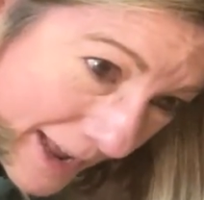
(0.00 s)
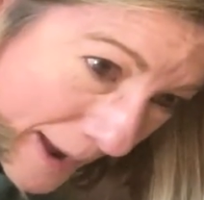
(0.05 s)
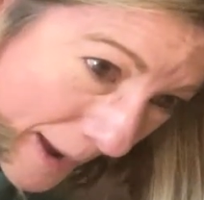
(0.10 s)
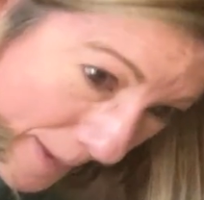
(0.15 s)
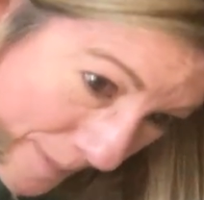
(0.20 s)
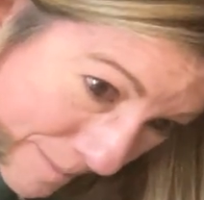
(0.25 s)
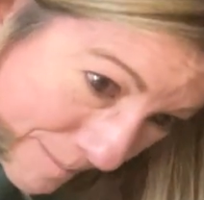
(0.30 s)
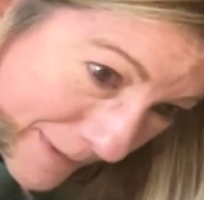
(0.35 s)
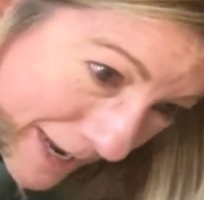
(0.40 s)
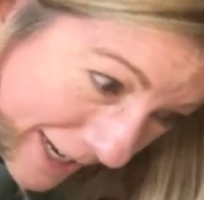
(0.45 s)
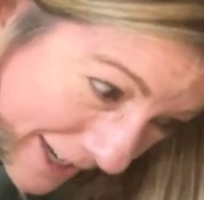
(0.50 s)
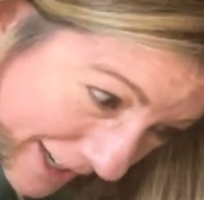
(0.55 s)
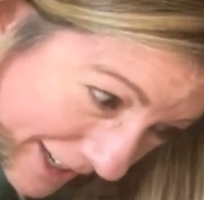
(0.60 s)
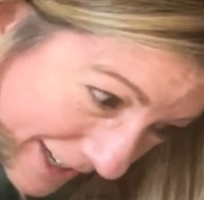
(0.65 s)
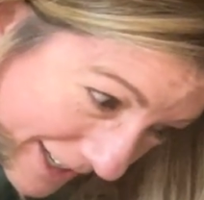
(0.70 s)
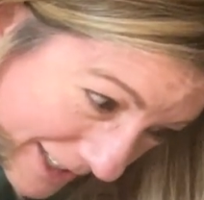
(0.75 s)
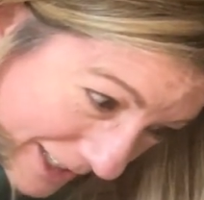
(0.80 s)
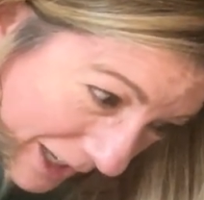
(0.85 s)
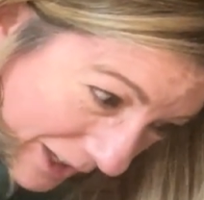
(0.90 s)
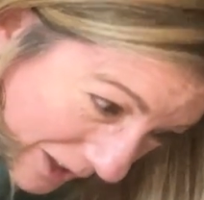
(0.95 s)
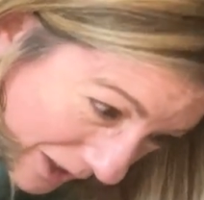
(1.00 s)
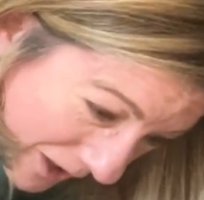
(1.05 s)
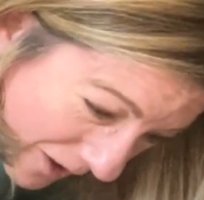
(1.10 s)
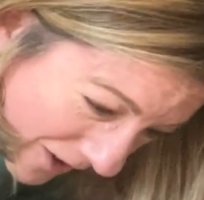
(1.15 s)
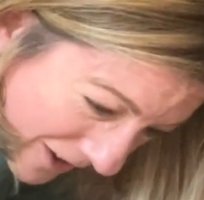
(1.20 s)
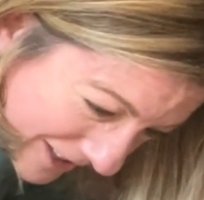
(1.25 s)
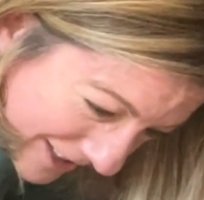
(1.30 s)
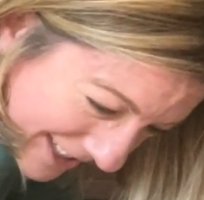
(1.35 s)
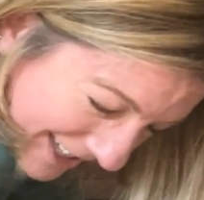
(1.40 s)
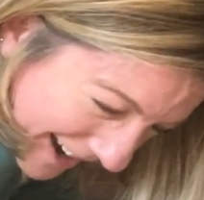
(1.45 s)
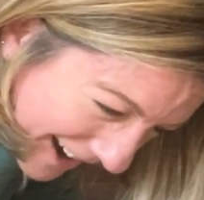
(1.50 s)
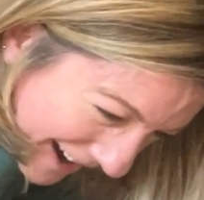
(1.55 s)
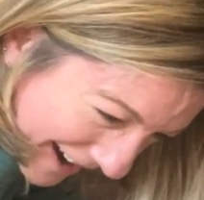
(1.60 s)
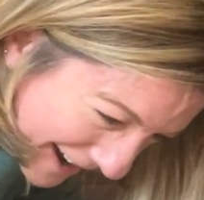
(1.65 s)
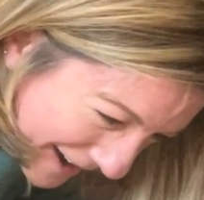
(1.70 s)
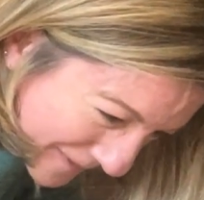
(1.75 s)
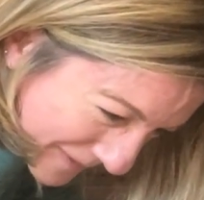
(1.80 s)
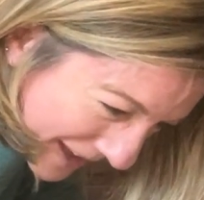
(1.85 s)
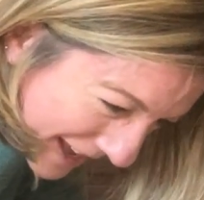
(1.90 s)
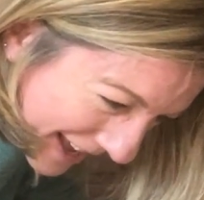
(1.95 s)
A minute is a long
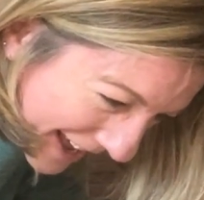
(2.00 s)
time.